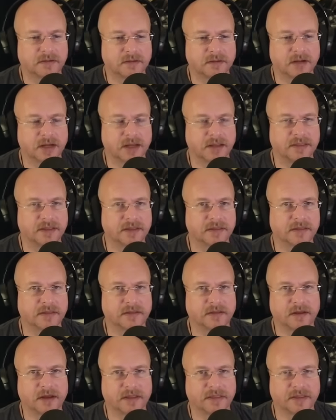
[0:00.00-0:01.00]
I think,
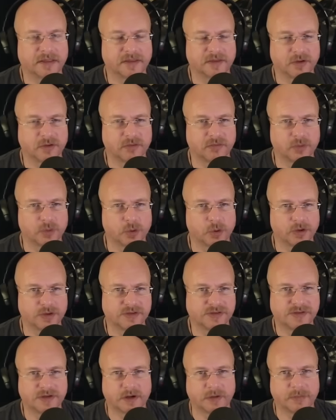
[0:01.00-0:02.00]
I think the overlords
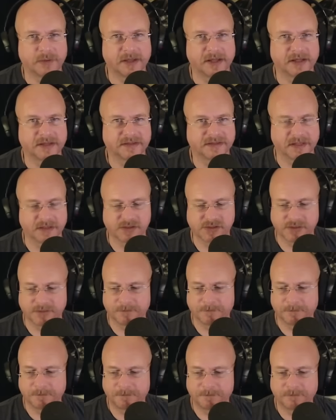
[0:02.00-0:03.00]
start paying attention
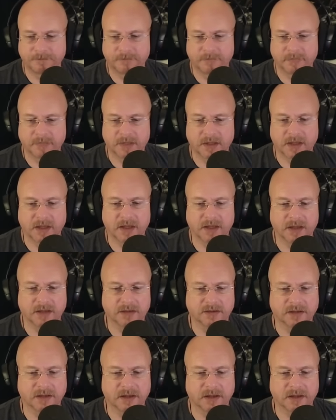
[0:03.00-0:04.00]

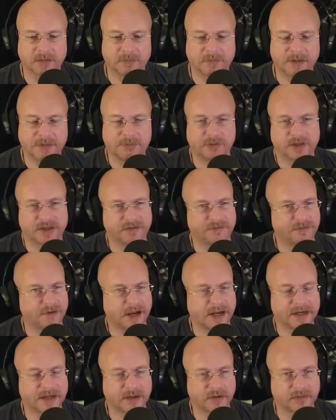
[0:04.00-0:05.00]
and uh, people get
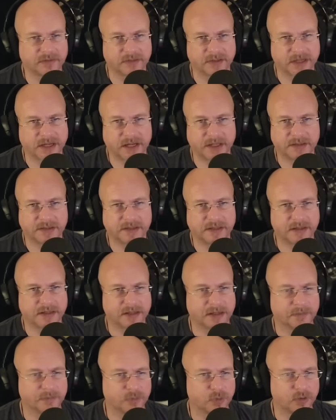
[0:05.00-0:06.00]
fried out of your content. They
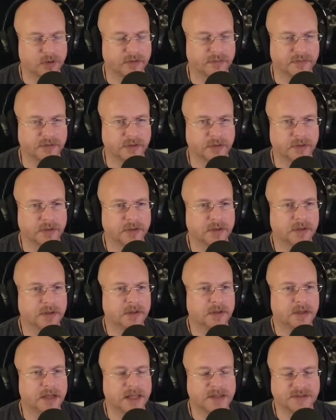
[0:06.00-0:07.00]
get bored of you,
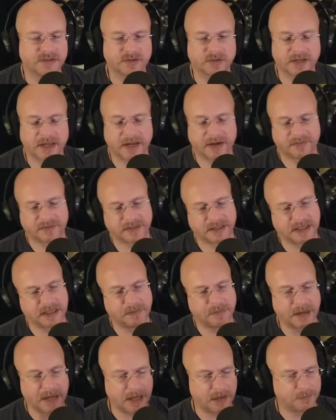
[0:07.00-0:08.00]
and so you have to
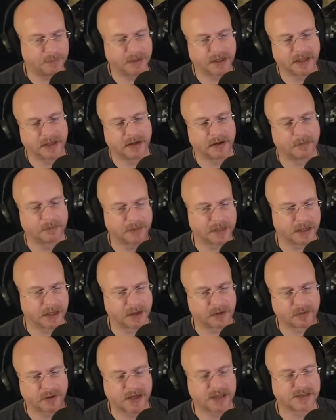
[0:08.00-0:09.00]
keep amping it up, getting
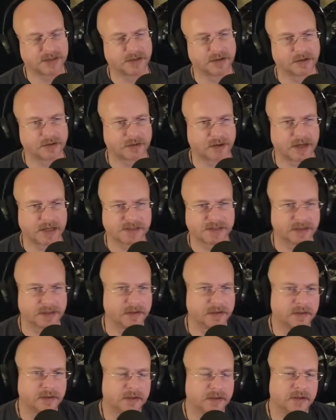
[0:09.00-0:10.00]
crazier and
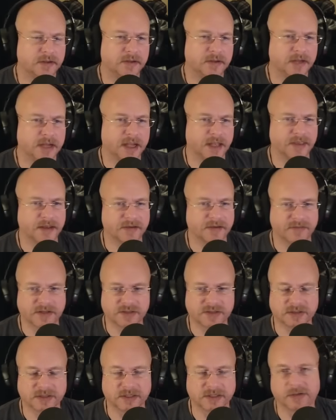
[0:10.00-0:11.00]
crazier, and then
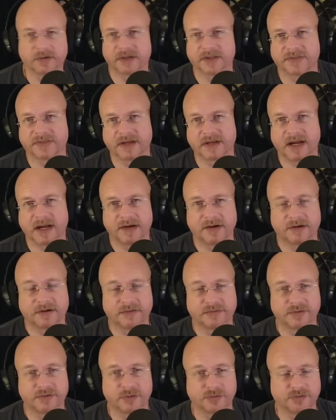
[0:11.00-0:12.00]
eventually you get the ire
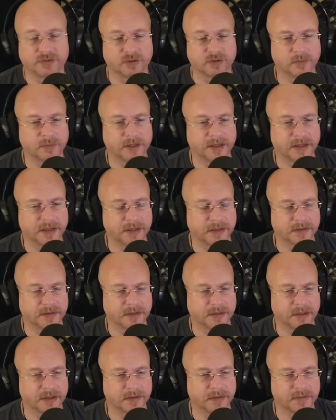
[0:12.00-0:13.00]
of YouTube,
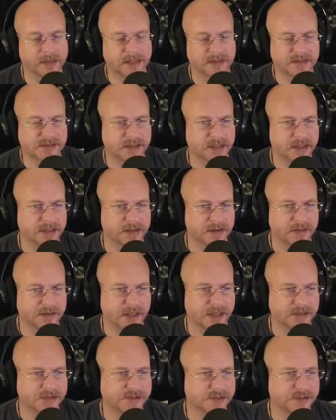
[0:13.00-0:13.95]
and uh, that's the end of that.